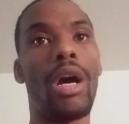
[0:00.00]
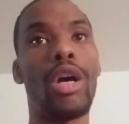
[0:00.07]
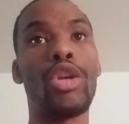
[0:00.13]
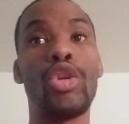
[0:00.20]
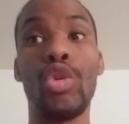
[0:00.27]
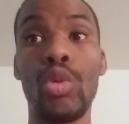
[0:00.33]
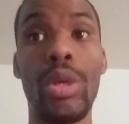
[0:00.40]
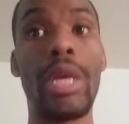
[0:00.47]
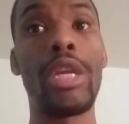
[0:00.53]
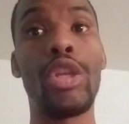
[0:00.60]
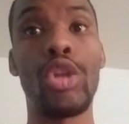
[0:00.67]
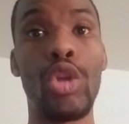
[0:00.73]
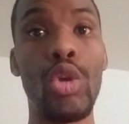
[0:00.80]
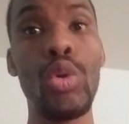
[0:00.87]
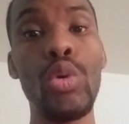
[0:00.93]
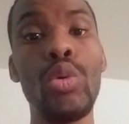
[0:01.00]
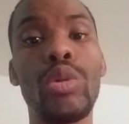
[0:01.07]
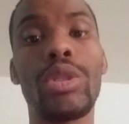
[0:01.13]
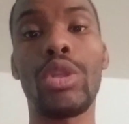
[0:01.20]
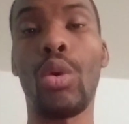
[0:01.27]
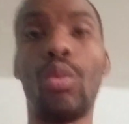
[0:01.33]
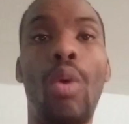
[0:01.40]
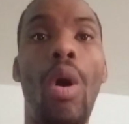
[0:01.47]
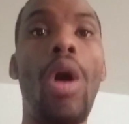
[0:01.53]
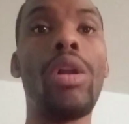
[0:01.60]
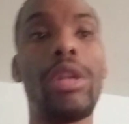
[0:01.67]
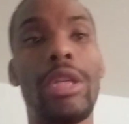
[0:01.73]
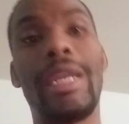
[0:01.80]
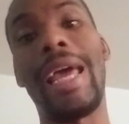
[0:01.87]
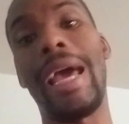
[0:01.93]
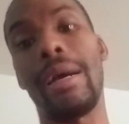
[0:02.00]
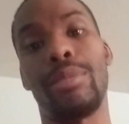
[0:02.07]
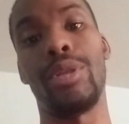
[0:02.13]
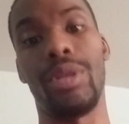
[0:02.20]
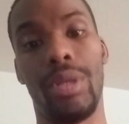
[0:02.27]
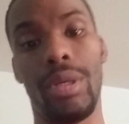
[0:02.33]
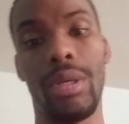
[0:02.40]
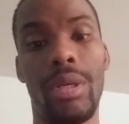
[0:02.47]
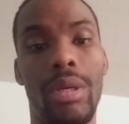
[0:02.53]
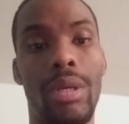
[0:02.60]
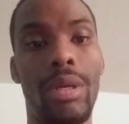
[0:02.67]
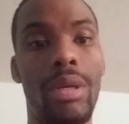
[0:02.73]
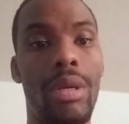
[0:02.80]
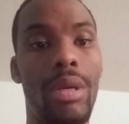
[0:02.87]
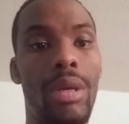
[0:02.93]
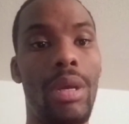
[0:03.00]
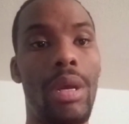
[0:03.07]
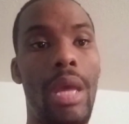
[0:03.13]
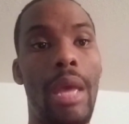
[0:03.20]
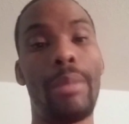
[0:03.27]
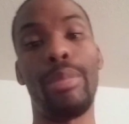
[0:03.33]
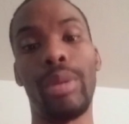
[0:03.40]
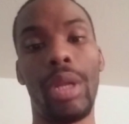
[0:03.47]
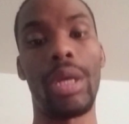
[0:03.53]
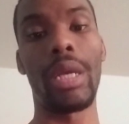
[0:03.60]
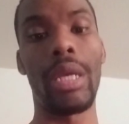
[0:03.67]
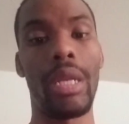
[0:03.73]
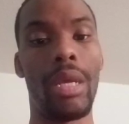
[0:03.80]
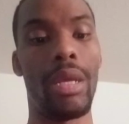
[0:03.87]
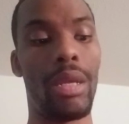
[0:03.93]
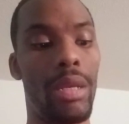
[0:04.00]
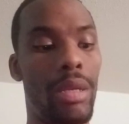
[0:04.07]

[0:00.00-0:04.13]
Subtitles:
You can use the wall adapter and plug it in.